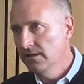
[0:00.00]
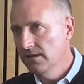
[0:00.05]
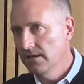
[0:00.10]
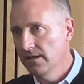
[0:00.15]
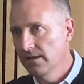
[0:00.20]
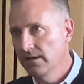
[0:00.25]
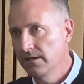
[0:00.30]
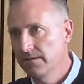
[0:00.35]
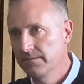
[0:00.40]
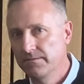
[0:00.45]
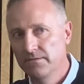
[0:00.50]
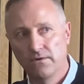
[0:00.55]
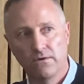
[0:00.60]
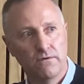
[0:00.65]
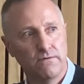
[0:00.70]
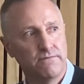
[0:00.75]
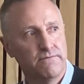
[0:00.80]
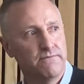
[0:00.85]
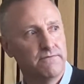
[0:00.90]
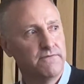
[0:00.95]

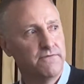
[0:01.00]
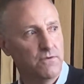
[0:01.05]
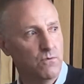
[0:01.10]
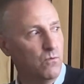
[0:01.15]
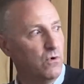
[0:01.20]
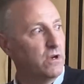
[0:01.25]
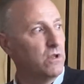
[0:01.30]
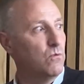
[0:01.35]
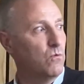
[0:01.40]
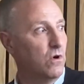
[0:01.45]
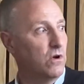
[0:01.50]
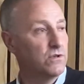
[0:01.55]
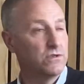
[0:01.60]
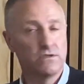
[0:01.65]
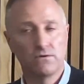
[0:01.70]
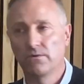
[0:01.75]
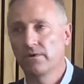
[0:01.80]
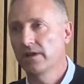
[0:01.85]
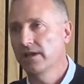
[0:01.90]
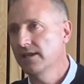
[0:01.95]
but from what it was
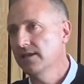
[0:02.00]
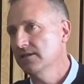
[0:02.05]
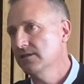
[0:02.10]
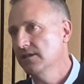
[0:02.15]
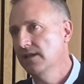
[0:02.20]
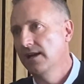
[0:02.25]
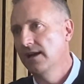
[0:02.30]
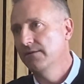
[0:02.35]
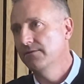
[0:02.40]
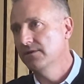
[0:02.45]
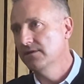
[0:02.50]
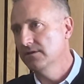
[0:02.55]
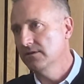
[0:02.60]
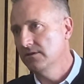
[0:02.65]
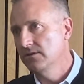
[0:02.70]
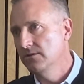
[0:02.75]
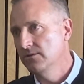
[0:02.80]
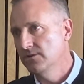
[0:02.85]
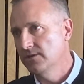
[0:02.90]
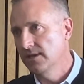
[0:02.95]
to what it is now is a
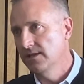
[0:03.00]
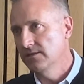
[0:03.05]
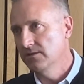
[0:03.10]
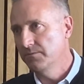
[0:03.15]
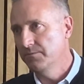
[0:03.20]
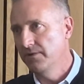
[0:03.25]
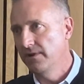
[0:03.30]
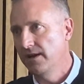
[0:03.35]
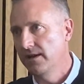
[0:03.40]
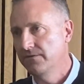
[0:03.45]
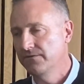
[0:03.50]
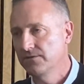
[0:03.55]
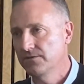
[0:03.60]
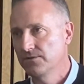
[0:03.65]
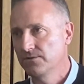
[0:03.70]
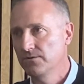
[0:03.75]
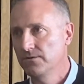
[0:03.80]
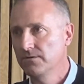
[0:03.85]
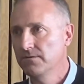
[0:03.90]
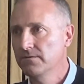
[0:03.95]
huge sense of pride for us
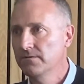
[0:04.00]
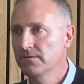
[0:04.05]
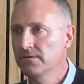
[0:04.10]
all.